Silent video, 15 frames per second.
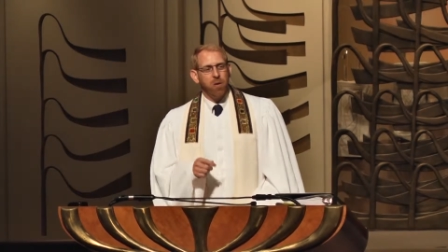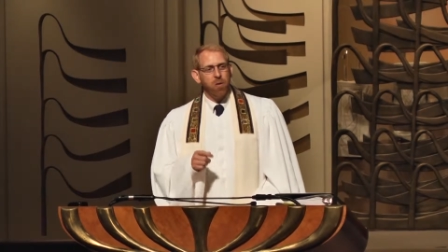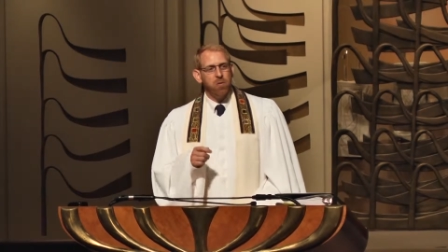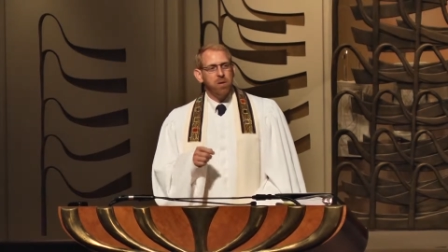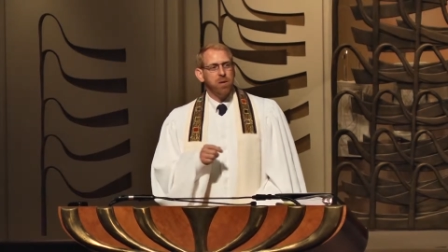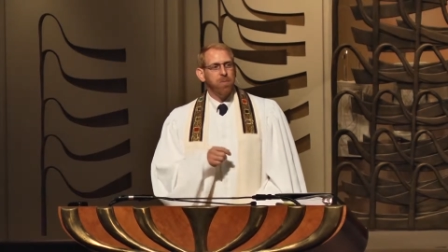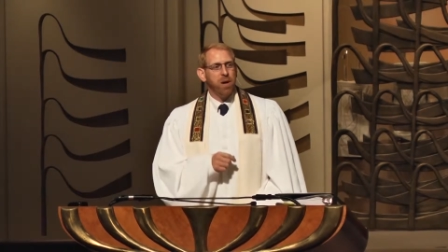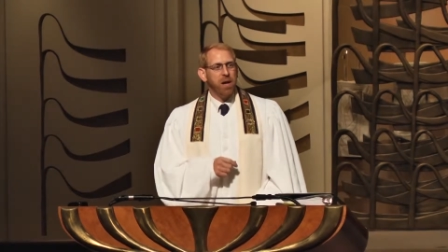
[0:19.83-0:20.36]

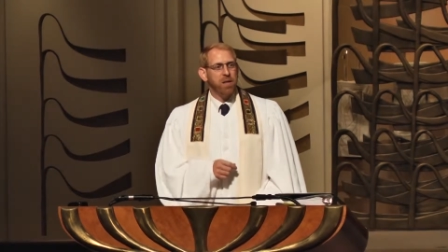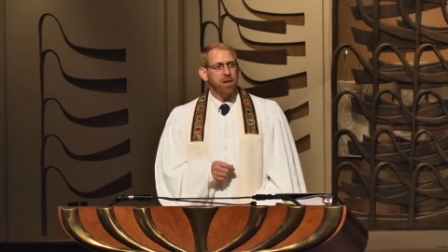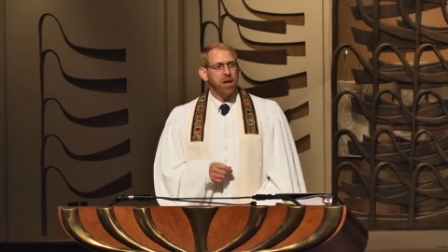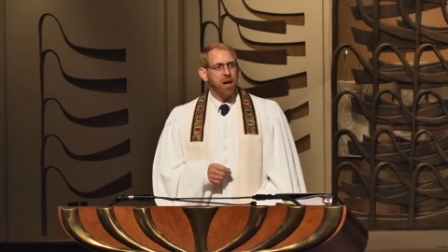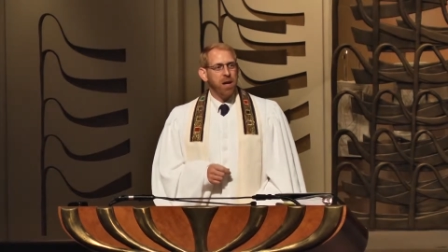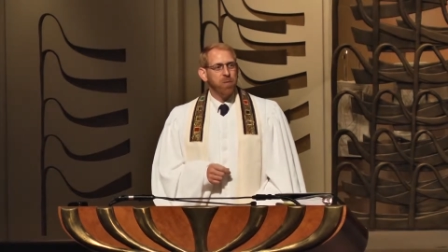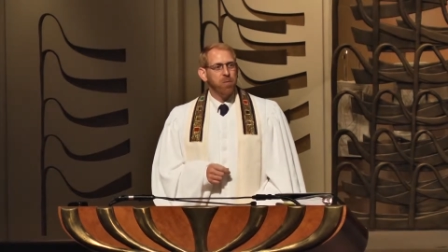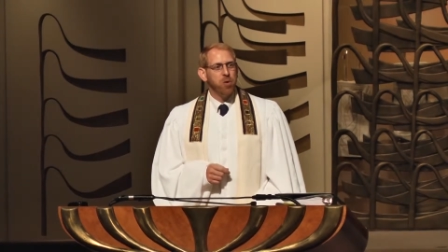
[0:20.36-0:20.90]
only by the
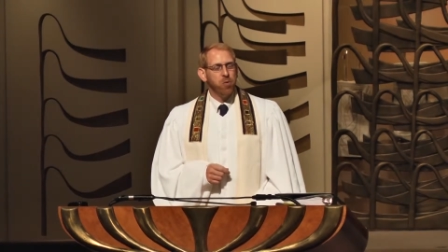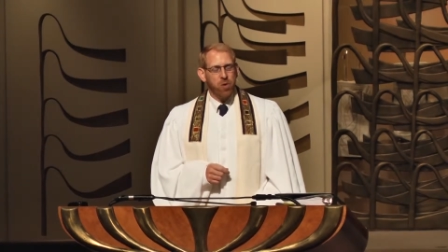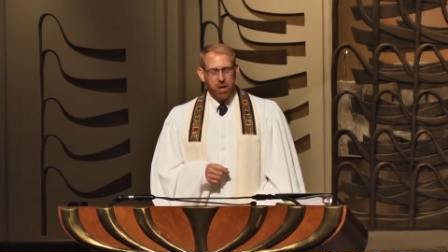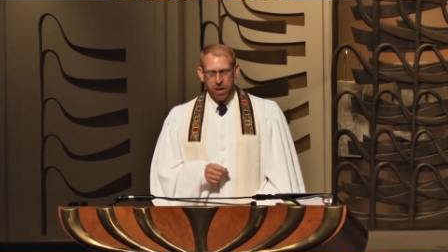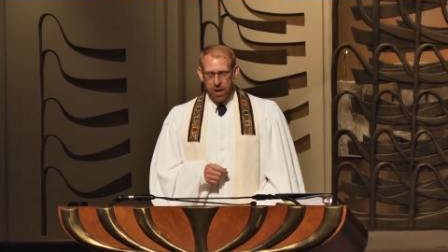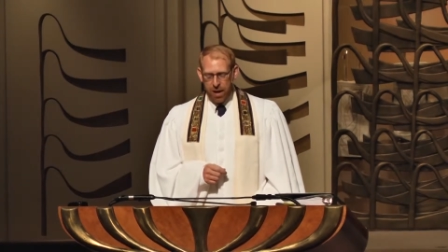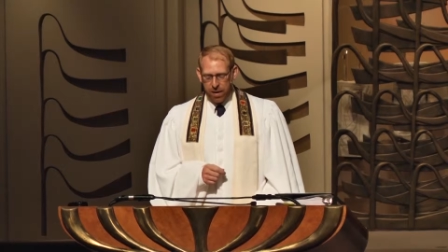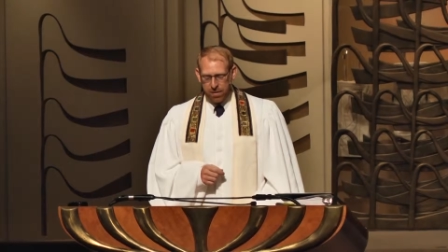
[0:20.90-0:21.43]
name New
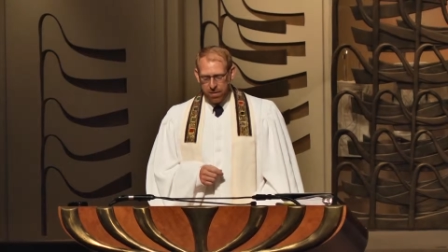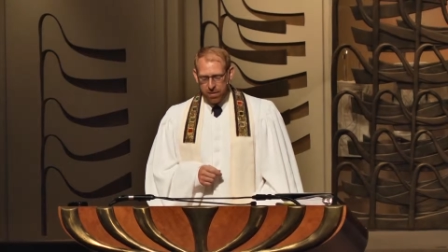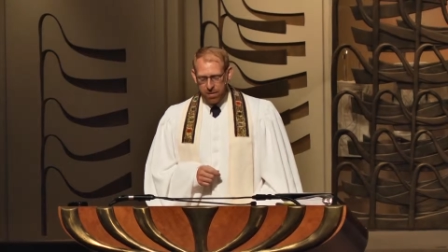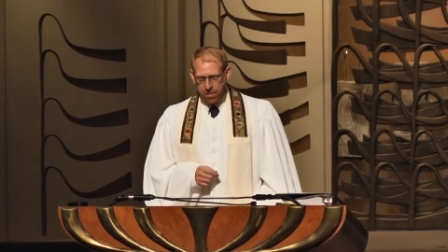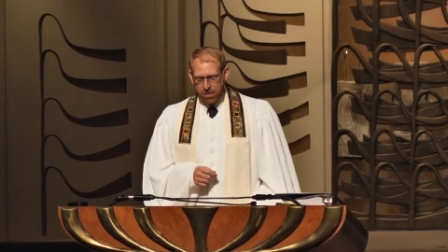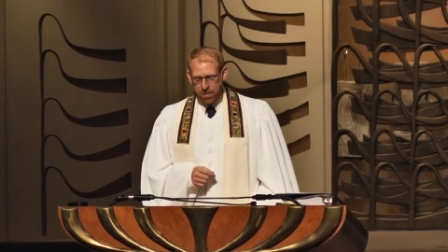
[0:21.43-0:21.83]
Cadet.